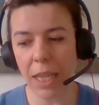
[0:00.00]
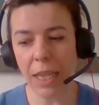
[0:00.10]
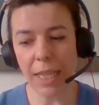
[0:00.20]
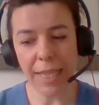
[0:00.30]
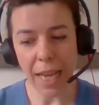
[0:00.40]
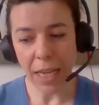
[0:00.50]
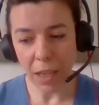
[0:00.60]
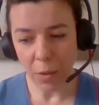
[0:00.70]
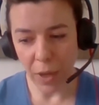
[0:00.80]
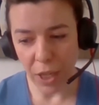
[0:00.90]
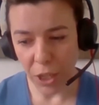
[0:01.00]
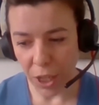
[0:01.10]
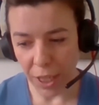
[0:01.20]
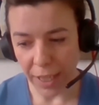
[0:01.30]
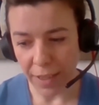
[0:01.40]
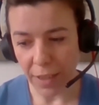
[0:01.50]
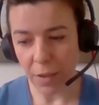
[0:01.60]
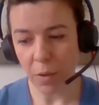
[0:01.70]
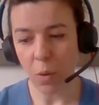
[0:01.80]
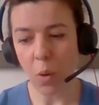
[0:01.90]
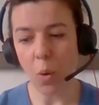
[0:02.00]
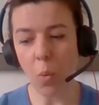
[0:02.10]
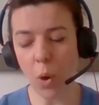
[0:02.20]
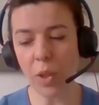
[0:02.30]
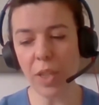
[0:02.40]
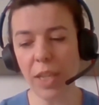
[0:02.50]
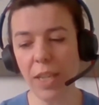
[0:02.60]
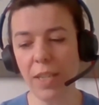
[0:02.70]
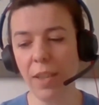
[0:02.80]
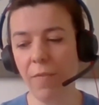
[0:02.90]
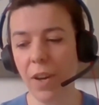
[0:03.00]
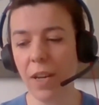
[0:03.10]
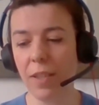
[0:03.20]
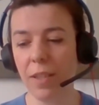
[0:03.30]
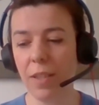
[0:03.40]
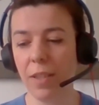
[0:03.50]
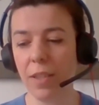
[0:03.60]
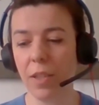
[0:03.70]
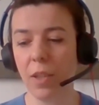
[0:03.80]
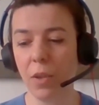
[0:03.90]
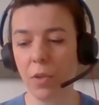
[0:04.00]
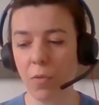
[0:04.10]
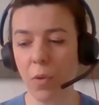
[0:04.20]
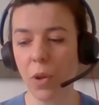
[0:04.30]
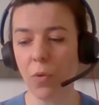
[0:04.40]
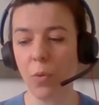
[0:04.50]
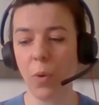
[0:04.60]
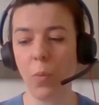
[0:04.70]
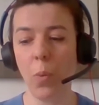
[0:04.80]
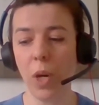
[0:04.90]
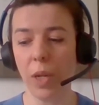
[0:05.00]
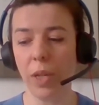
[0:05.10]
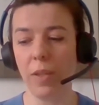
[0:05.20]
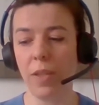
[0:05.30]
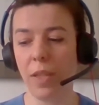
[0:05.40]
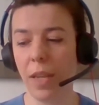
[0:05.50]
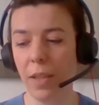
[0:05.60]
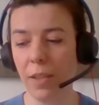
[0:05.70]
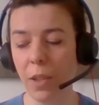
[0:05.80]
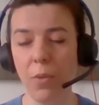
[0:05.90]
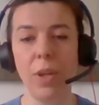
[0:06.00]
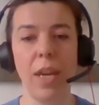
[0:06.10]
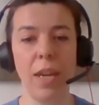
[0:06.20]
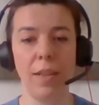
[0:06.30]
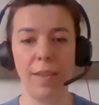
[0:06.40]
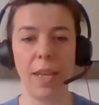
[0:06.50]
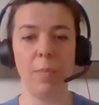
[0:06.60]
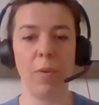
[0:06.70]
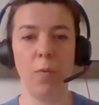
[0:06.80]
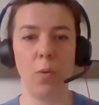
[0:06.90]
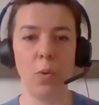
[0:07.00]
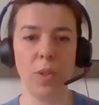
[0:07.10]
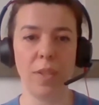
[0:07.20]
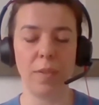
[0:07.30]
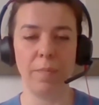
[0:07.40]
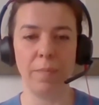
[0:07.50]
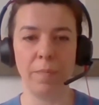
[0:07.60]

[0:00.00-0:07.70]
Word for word: The second question is, what is the fastest growing group of workers in the UK labour force?